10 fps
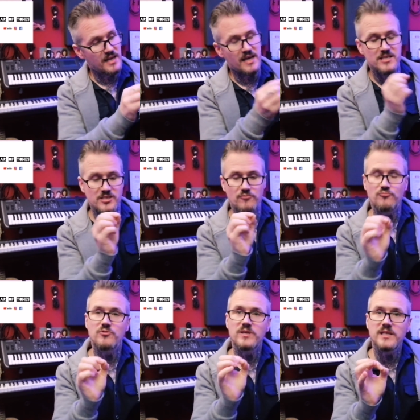and it's
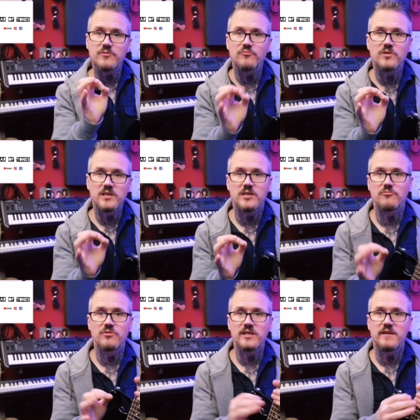got really really
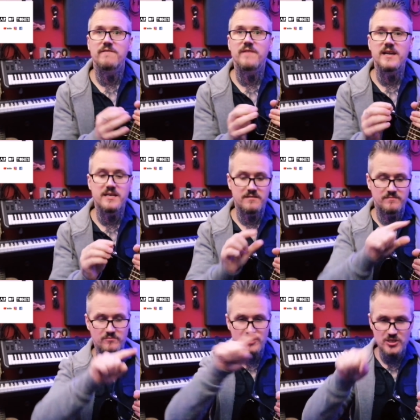really fine
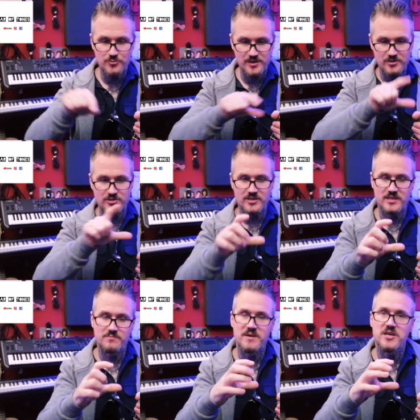wee squares of
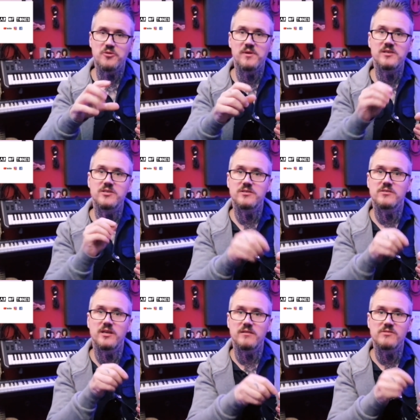this micro mesh
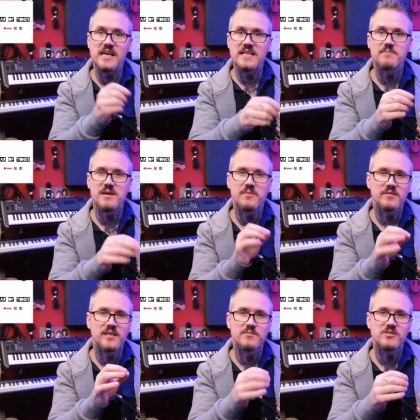sort of sandpaper
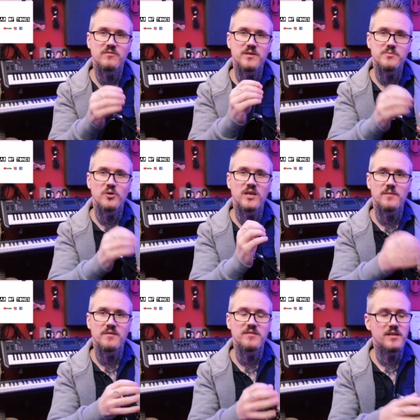type stuff it's more
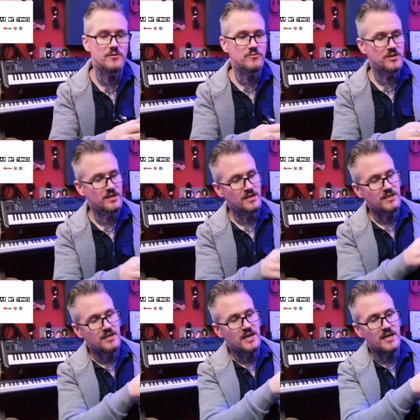like a material
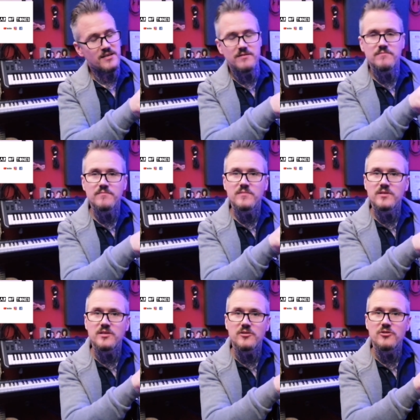and
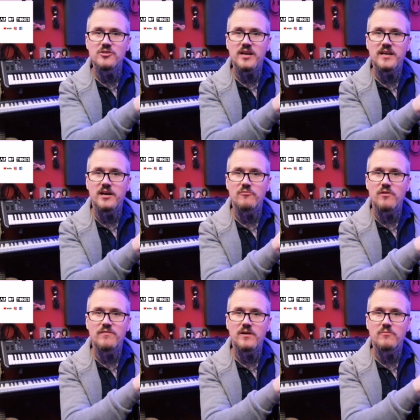you use a kind of
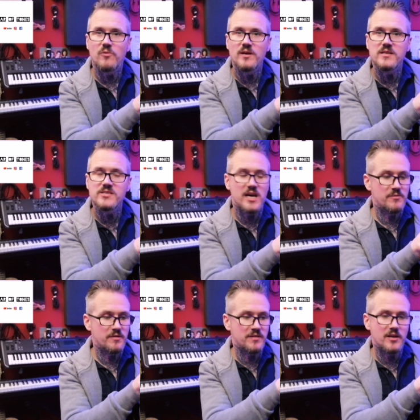rougher one to
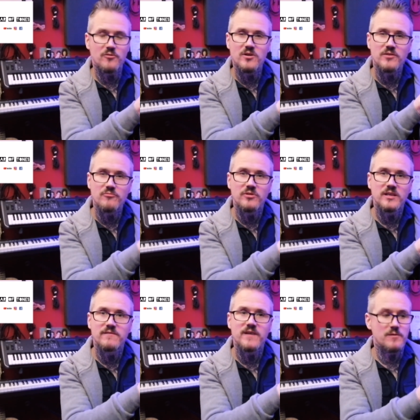start with and then go to the
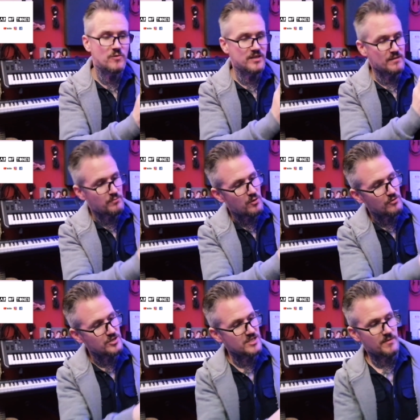really fine one and it
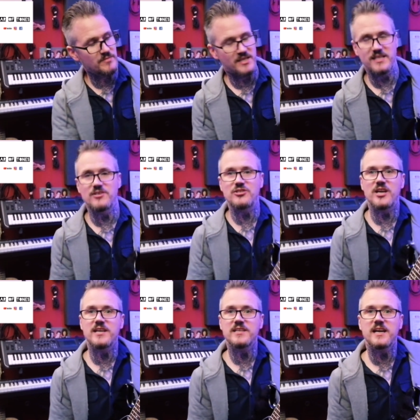polishes them up to a nice
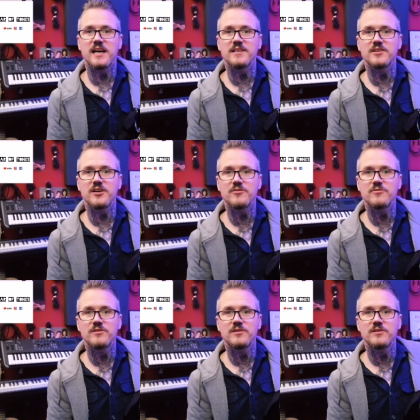shine and now